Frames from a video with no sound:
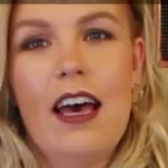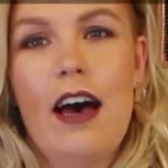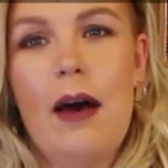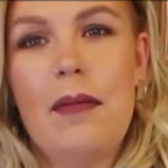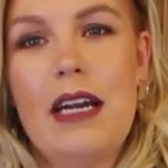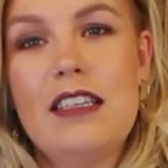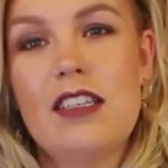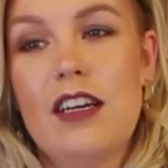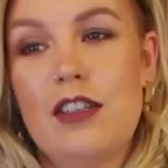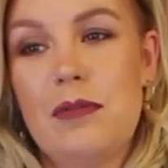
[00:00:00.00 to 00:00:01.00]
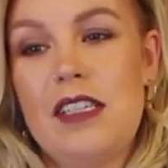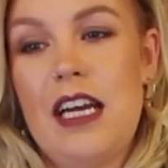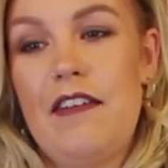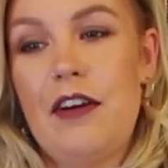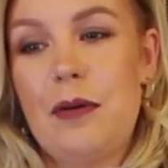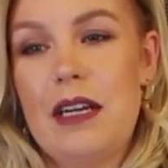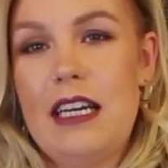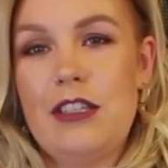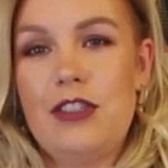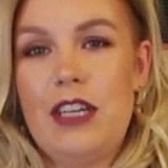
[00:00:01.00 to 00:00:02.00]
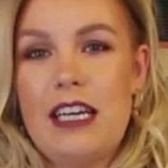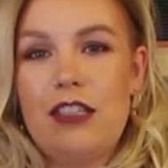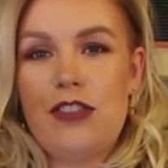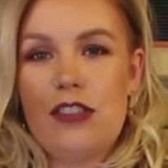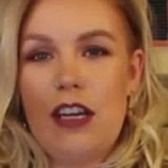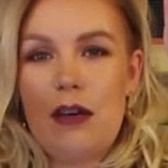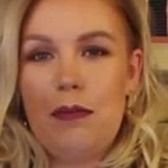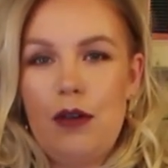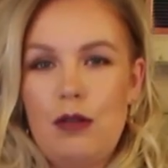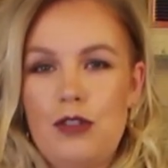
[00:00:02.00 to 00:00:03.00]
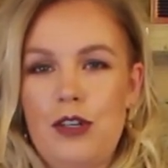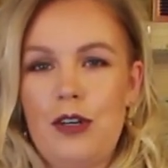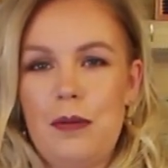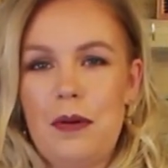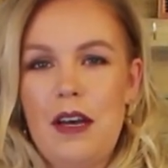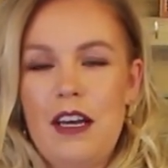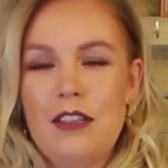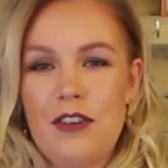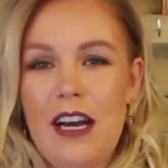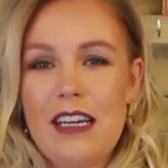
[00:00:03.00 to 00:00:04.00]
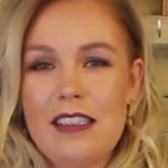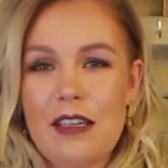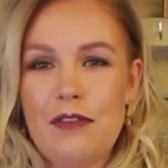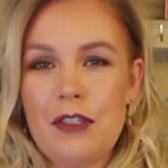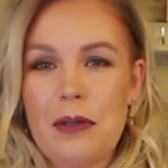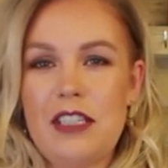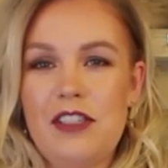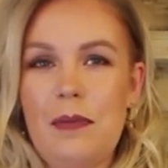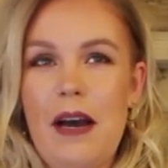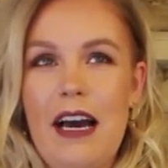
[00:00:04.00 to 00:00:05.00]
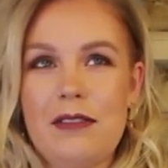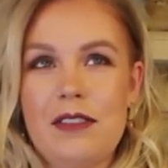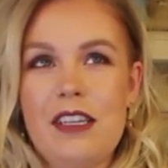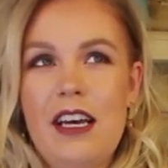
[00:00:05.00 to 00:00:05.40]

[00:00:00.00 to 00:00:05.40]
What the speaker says: And it is a nice material, but it literally is just like a boob tube dress. And for £22, I